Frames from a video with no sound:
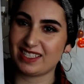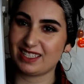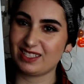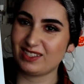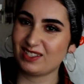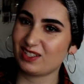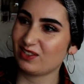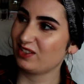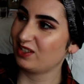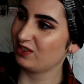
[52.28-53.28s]
it looks
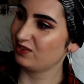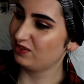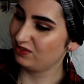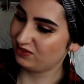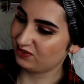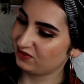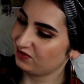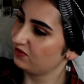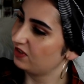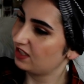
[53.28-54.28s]
so
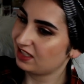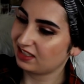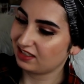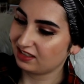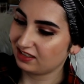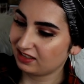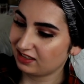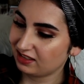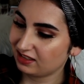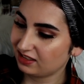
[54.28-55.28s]
cute.
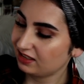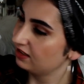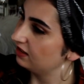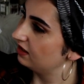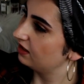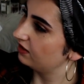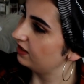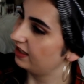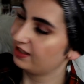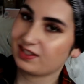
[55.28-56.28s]

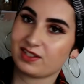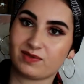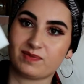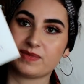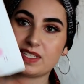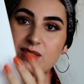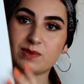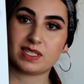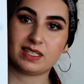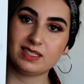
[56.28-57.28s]
Okay, so this is
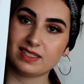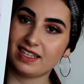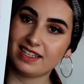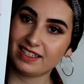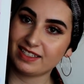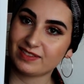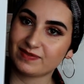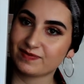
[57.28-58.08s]
what it looks like.